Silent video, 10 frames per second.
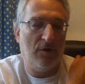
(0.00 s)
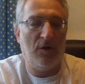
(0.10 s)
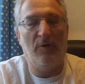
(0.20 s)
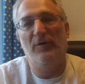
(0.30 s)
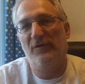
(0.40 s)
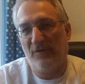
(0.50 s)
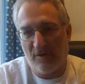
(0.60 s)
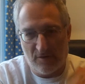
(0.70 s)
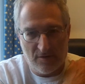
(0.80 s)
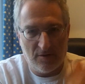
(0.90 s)
lowers
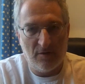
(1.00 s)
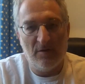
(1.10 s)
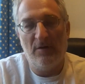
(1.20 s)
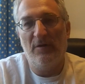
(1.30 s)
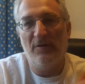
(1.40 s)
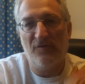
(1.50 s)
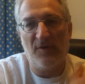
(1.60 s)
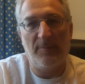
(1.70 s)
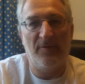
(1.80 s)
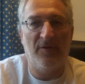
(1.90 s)
the
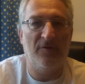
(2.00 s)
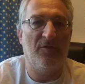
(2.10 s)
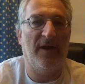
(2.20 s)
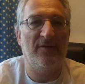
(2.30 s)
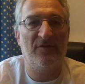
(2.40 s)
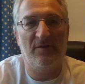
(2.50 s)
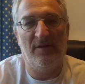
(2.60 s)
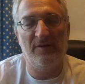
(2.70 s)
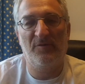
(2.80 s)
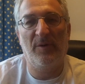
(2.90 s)
strap of her dress and
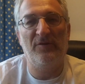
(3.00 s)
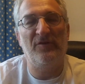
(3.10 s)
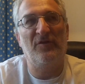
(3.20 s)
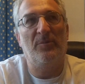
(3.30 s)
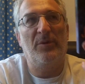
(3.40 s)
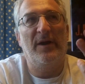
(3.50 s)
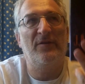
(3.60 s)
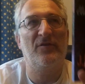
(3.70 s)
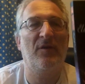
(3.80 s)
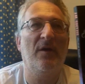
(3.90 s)
exposes a
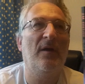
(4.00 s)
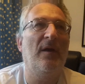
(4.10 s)
breast.